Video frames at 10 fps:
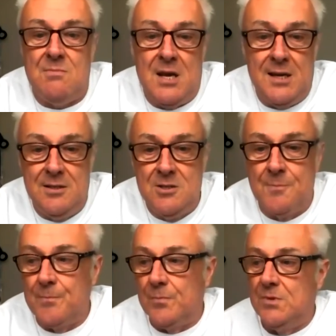and
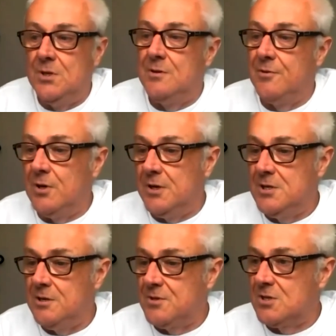did a
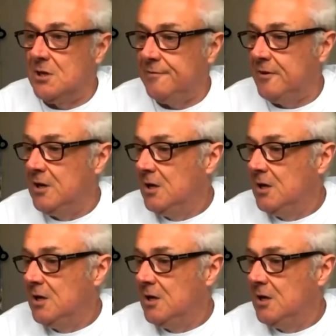variety of stuff.